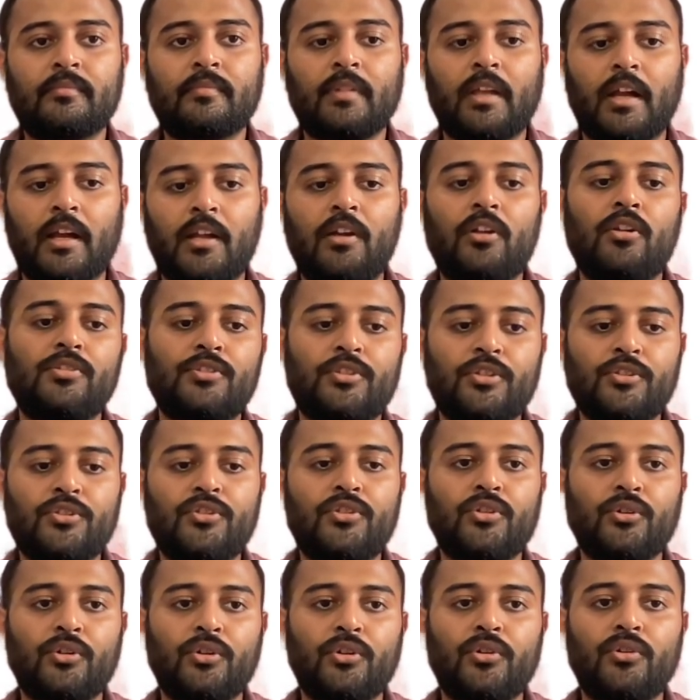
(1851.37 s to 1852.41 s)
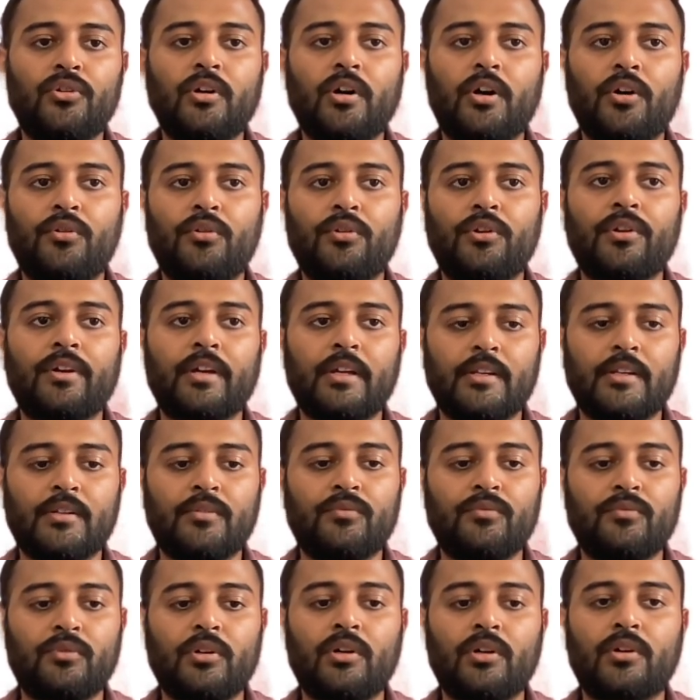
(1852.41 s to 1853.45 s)
I'll also show you how you
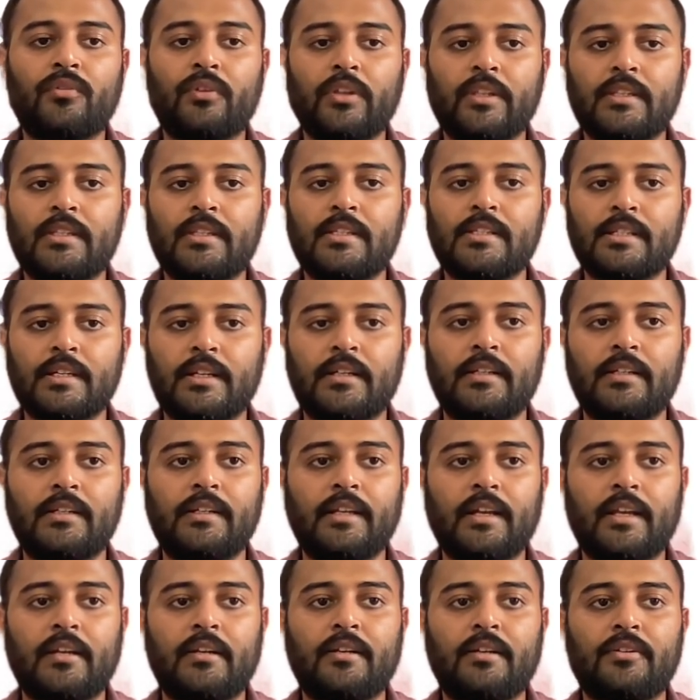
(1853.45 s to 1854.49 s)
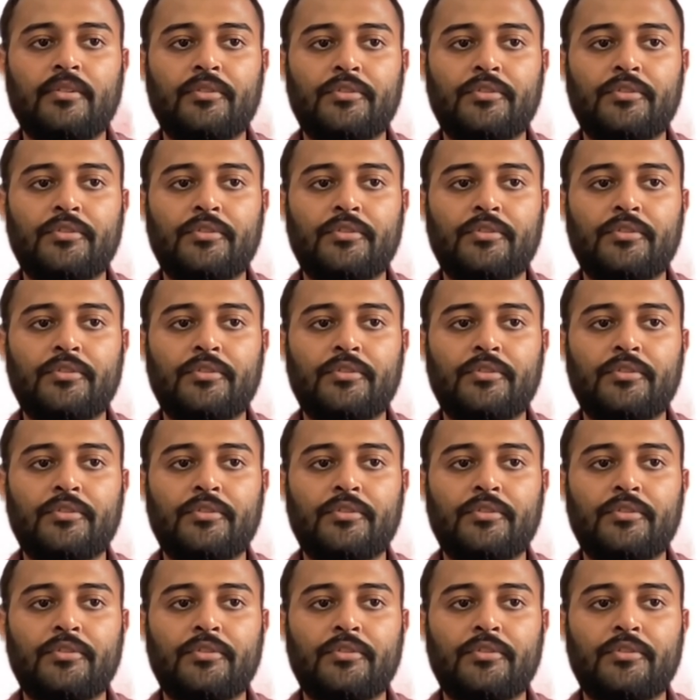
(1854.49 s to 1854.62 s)
can work with the single tenant